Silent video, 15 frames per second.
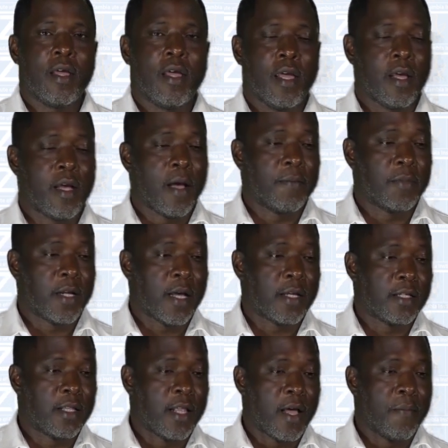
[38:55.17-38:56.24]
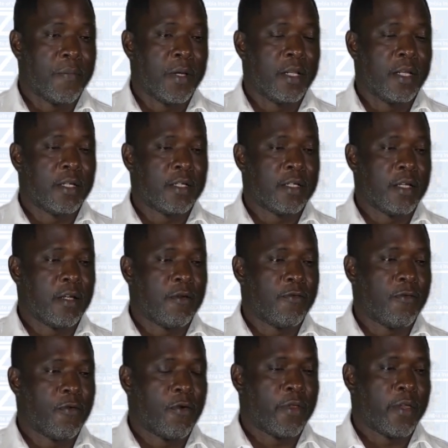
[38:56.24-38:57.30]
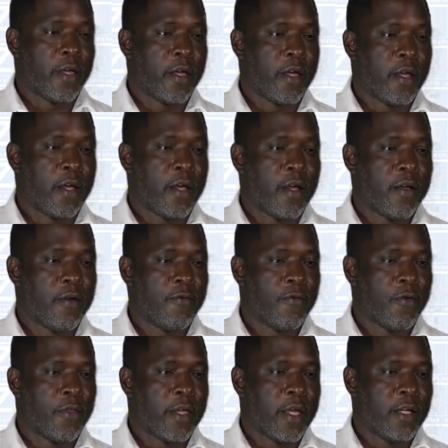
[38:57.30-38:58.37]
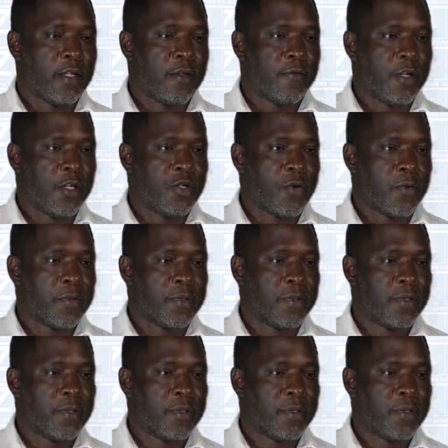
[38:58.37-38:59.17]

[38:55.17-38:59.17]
income tax liability for the individual.